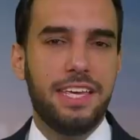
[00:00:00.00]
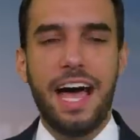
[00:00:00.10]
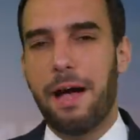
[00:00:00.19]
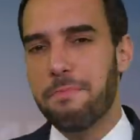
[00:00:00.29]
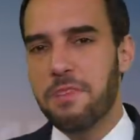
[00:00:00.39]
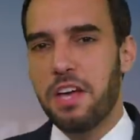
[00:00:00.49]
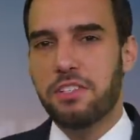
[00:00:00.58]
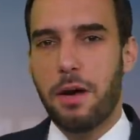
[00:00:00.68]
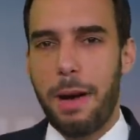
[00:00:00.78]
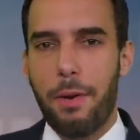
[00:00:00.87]
Yeah,
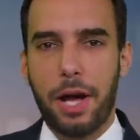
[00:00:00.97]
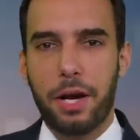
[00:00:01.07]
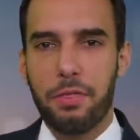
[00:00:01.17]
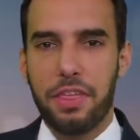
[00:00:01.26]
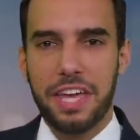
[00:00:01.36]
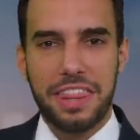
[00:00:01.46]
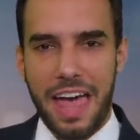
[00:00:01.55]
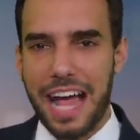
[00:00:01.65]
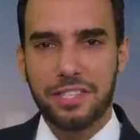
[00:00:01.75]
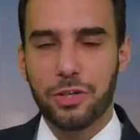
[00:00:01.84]
somehow I don't think
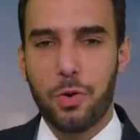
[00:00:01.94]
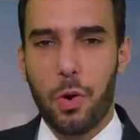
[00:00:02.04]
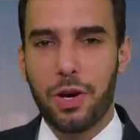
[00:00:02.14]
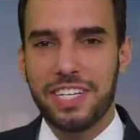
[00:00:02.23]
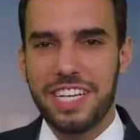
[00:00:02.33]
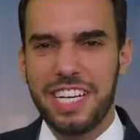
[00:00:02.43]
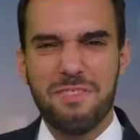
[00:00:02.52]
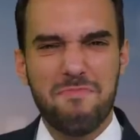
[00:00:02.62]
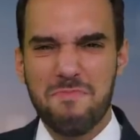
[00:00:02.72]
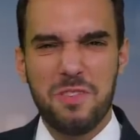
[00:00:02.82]
that's a
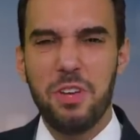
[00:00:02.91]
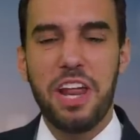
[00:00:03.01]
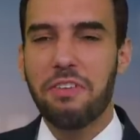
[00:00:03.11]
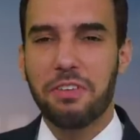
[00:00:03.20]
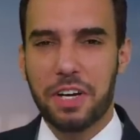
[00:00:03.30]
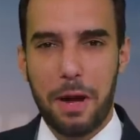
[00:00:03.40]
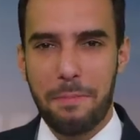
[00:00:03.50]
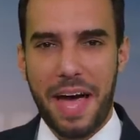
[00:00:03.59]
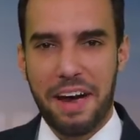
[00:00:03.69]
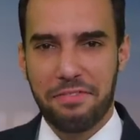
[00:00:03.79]
quarantine you'd ever come
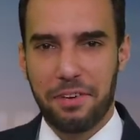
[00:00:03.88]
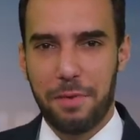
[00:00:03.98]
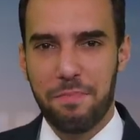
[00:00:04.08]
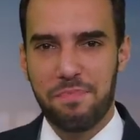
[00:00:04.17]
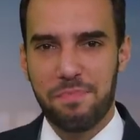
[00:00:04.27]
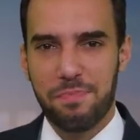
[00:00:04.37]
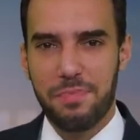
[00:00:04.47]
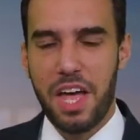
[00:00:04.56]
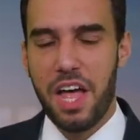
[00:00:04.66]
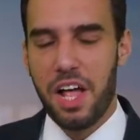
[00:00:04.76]
back from.
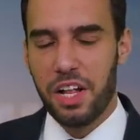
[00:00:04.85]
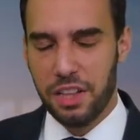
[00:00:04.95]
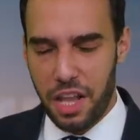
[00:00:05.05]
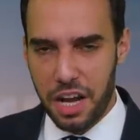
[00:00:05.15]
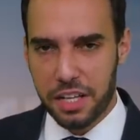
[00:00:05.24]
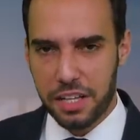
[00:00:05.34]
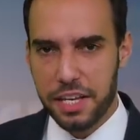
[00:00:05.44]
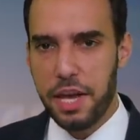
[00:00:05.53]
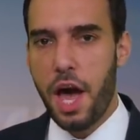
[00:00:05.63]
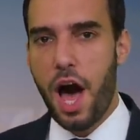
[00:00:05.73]

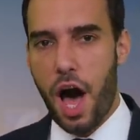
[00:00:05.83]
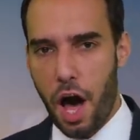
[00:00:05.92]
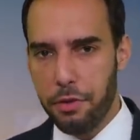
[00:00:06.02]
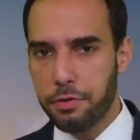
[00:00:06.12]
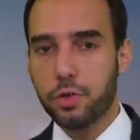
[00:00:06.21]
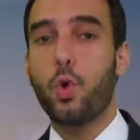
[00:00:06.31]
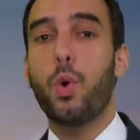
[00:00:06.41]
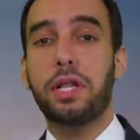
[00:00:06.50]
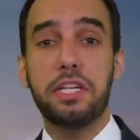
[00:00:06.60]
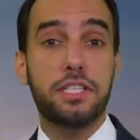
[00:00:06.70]
Luckily, others
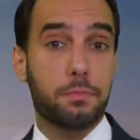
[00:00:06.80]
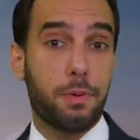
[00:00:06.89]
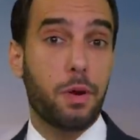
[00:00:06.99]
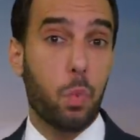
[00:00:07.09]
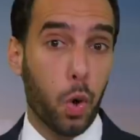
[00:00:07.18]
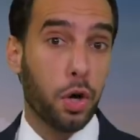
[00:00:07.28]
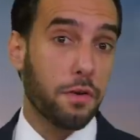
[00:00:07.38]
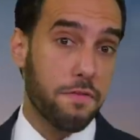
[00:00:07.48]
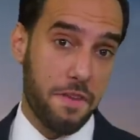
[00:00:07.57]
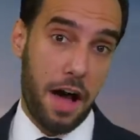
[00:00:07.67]
quickly spread
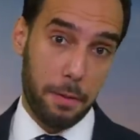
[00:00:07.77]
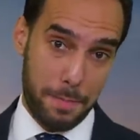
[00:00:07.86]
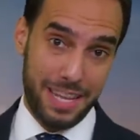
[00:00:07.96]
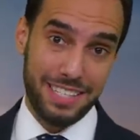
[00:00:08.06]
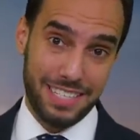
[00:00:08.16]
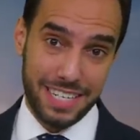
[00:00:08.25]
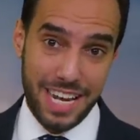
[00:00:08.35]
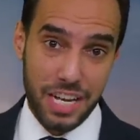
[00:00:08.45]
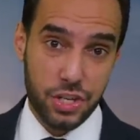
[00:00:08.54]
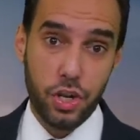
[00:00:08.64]
word of Fang Bin's
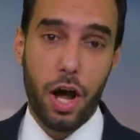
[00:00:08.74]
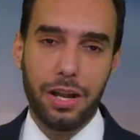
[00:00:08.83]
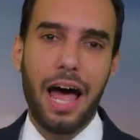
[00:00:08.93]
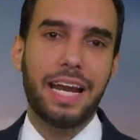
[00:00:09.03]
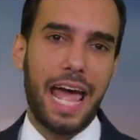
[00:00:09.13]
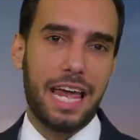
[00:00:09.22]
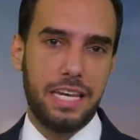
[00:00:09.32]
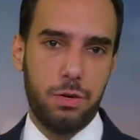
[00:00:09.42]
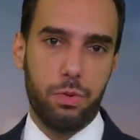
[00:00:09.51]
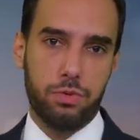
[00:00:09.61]
detention online and
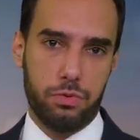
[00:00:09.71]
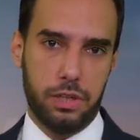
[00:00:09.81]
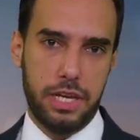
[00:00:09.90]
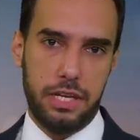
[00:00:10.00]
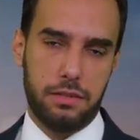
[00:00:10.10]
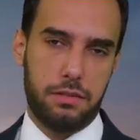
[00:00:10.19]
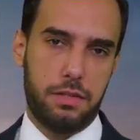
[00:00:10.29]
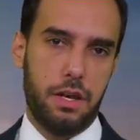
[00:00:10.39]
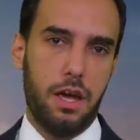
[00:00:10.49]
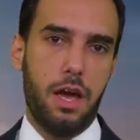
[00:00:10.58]
he was
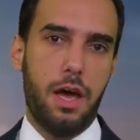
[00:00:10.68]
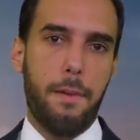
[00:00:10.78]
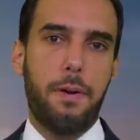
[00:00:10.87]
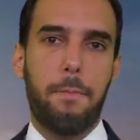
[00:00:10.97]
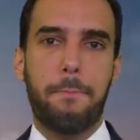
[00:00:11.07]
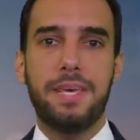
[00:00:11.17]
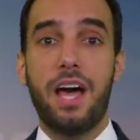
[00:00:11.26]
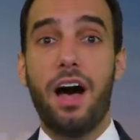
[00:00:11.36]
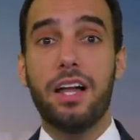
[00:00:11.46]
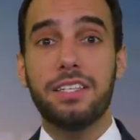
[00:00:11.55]
released. But
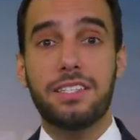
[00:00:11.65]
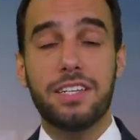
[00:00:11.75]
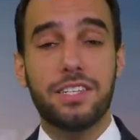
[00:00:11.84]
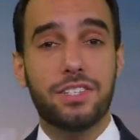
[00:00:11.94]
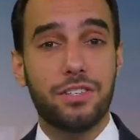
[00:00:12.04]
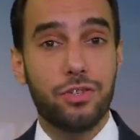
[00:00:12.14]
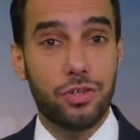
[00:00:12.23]
beyond citizen